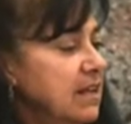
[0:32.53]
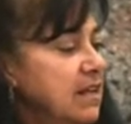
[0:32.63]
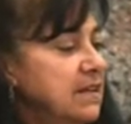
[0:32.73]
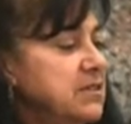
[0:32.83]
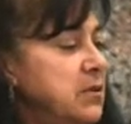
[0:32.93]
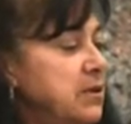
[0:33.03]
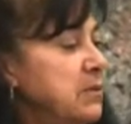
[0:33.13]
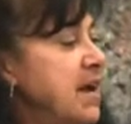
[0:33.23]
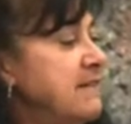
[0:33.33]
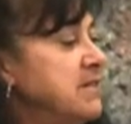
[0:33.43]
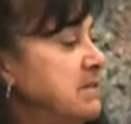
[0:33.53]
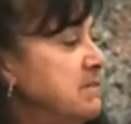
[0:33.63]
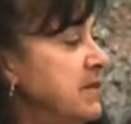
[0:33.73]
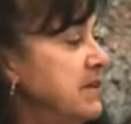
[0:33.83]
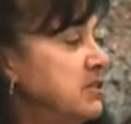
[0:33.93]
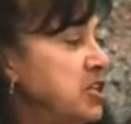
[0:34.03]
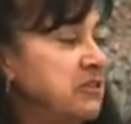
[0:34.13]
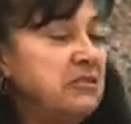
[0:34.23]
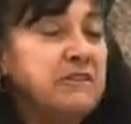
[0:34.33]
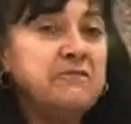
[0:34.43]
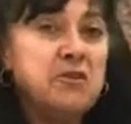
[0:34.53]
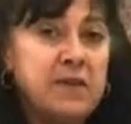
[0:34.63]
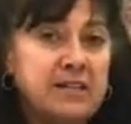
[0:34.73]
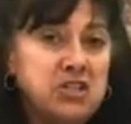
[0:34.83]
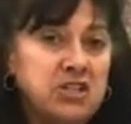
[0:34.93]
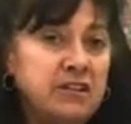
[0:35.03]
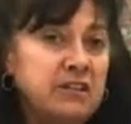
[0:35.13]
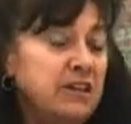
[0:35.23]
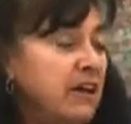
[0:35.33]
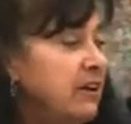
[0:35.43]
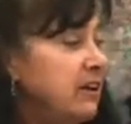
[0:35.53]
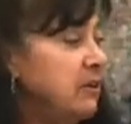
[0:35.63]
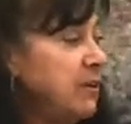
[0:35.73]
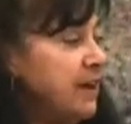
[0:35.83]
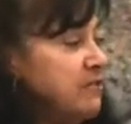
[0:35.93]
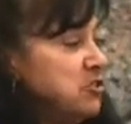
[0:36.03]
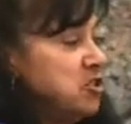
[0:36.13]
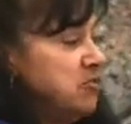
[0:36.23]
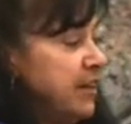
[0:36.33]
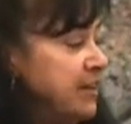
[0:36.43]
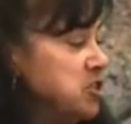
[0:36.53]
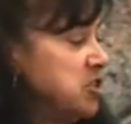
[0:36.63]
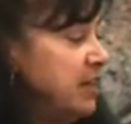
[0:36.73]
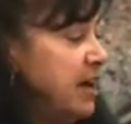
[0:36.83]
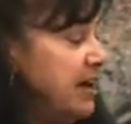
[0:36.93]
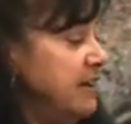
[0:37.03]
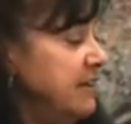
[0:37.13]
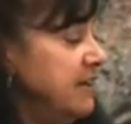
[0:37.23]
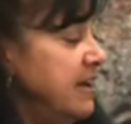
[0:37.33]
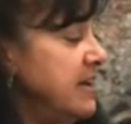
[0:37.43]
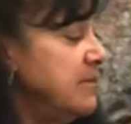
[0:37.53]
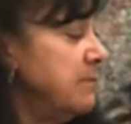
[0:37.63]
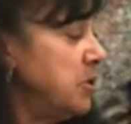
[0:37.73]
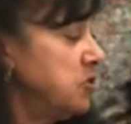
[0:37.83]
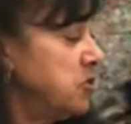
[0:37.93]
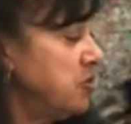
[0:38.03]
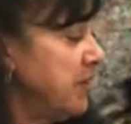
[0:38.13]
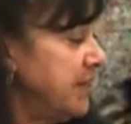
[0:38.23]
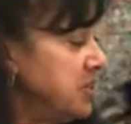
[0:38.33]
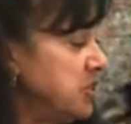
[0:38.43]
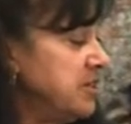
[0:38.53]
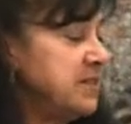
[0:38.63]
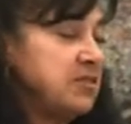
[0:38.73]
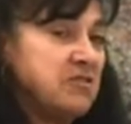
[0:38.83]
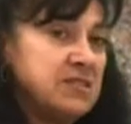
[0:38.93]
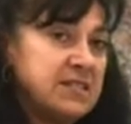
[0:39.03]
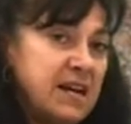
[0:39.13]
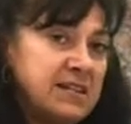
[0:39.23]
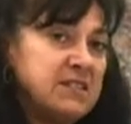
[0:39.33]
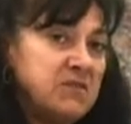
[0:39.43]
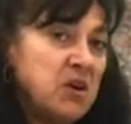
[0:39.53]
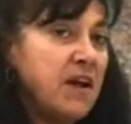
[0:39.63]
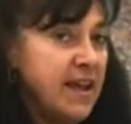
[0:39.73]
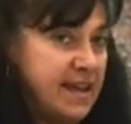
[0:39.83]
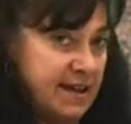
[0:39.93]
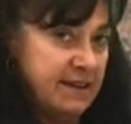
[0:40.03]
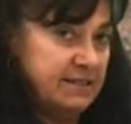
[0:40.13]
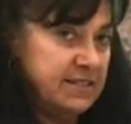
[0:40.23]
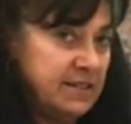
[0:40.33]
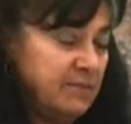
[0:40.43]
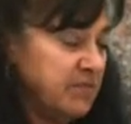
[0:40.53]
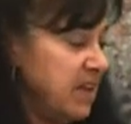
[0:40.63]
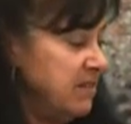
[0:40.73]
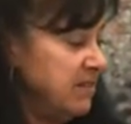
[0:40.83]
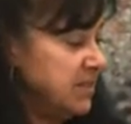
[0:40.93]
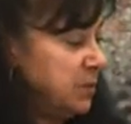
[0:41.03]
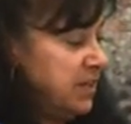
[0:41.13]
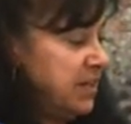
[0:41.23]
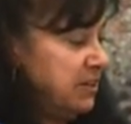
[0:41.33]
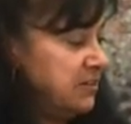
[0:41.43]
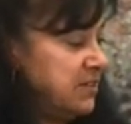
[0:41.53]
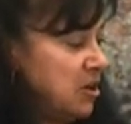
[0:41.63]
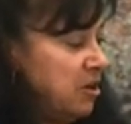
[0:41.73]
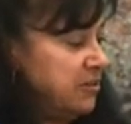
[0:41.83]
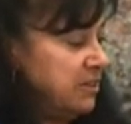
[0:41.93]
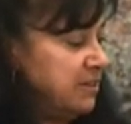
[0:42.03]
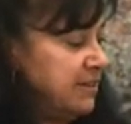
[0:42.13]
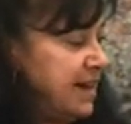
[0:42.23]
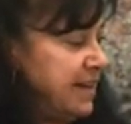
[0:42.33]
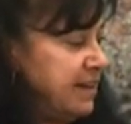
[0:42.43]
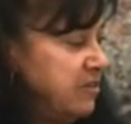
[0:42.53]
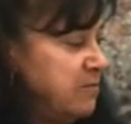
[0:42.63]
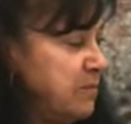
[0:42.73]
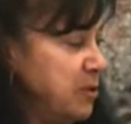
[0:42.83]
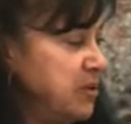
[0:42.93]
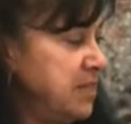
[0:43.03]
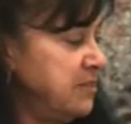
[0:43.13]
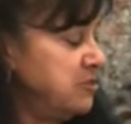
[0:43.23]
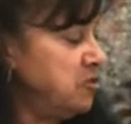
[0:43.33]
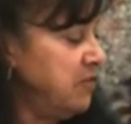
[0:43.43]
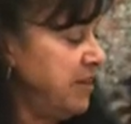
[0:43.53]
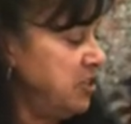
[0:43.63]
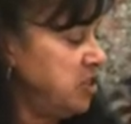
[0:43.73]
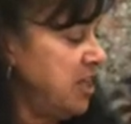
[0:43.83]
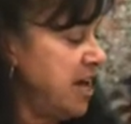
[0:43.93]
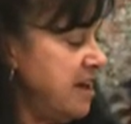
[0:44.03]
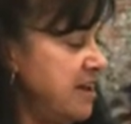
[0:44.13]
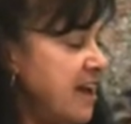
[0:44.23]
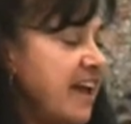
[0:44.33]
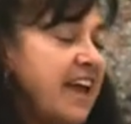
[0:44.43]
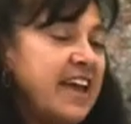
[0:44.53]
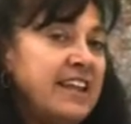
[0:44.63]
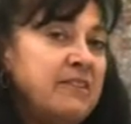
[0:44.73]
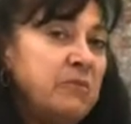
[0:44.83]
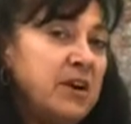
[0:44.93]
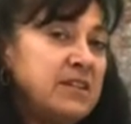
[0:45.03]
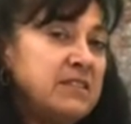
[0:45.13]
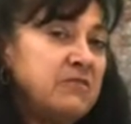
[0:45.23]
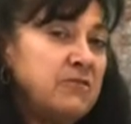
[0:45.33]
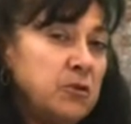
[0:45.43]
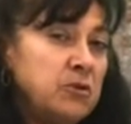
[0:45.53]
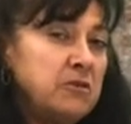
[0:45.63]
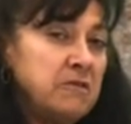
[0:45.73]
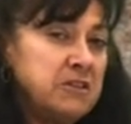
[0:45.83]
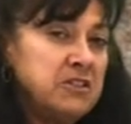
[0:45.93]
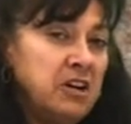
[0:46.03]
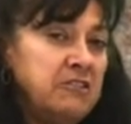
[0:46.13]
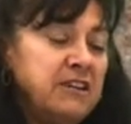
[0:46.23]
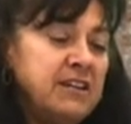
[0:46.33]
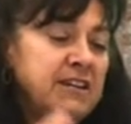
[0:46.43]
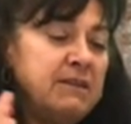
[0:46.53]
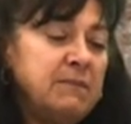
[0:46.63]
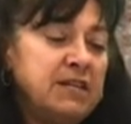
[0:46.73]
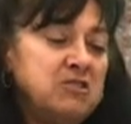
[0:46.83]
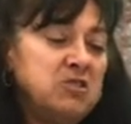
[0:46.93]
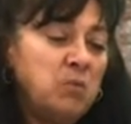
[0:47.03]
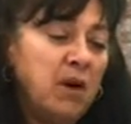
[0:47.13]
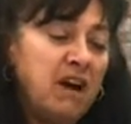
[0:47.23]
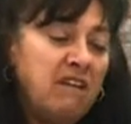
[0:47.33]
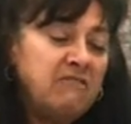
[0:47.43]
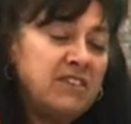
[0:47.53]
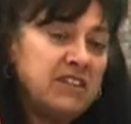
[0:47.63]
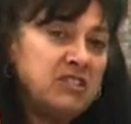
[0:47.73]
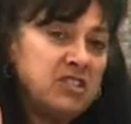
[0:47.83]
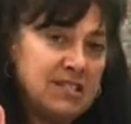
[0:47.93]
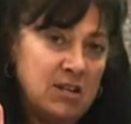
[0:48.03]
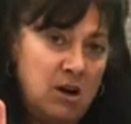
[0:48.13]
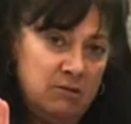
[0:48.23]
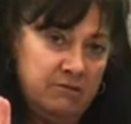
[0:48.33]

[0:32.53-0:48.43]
So here we have some general information. Here we have the tarantula. Most tarantulas are the size of your hand. This one here is called a Goliath bird-eater tarantula, and when it's a full-grown adult, it can be 12 inches long.